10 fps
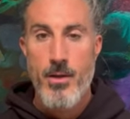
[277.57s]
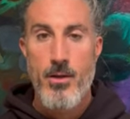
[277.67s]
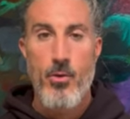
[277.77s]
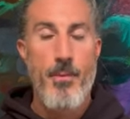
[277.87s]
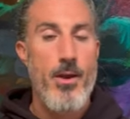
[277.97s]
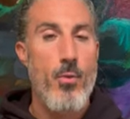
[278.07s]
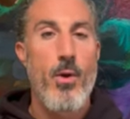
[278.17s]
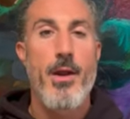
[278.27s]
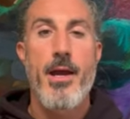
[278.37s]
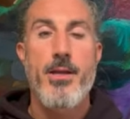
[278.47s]
no matter
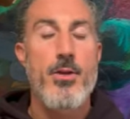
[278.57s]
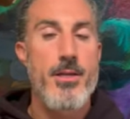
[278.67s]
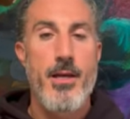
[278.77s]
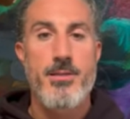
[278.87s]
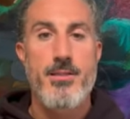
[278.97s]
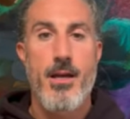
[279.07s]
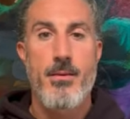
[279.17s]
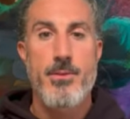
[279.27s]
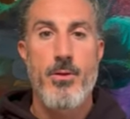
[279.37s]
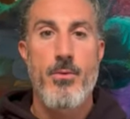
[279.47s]
what i could not
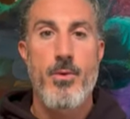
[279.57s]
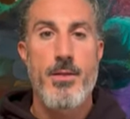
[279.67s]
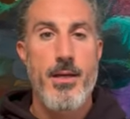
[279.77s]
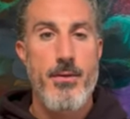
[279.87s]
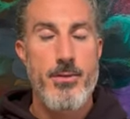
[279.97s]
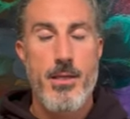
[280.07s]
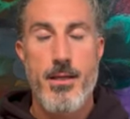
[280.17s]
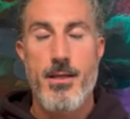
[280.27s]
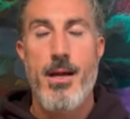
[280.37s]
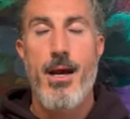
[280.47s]
stop so one day i was like
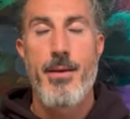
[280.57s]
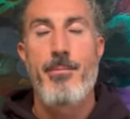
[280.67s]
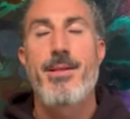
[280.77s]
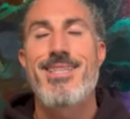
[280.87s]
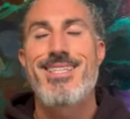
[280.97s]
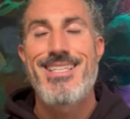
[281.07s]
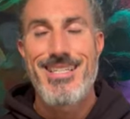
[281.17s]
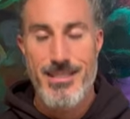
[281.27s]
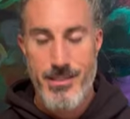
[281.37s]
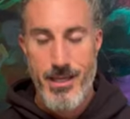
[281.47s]
god
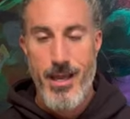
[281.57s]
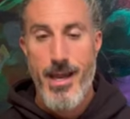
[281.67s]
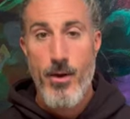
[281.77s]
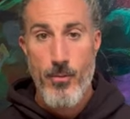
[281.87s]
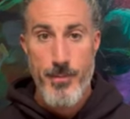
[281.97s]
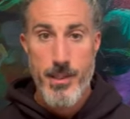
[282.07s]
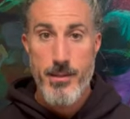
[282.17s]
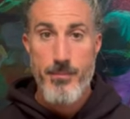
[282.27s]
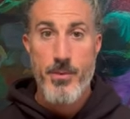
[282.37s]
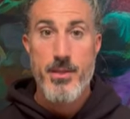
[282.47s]
please help me
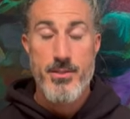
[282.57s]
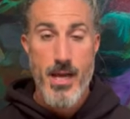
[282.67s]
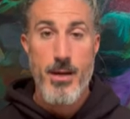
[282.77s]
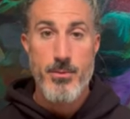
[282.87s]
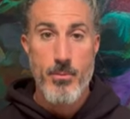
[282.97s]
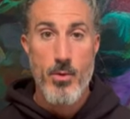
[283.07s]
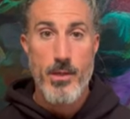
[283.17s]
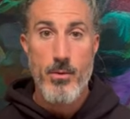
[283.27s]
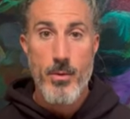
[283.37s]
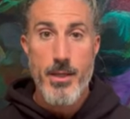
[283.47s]
stop
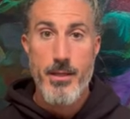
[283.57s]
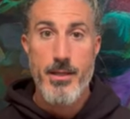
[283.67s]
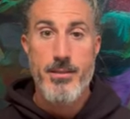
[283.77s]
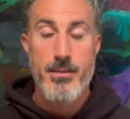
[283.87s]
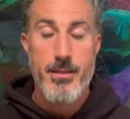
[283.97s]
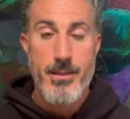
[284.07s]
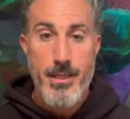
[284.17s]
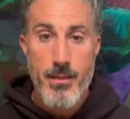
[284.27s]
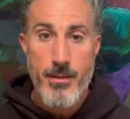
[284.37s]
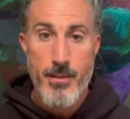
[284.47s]
smoking weed it's
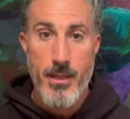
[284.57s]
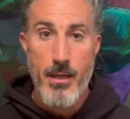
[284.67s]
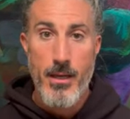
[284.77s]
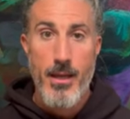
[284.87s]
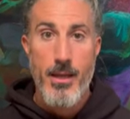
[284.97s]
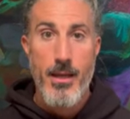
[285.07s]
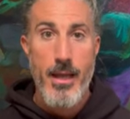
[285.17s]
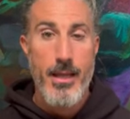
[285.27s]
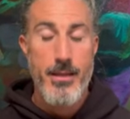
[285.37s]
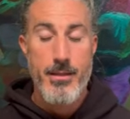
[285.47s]
killing me
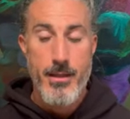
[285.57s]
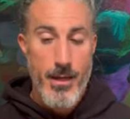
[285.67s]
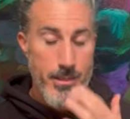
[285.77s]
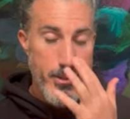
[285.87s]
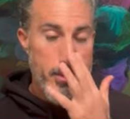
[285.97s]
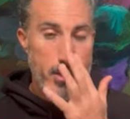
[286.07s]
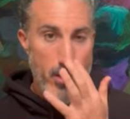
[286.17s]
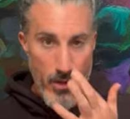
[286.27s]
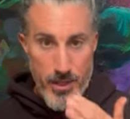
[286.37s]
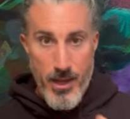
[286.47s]
and I just
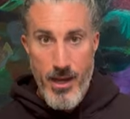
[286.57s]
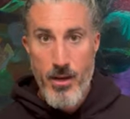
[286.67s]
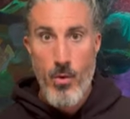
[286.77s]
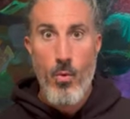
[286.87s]
could not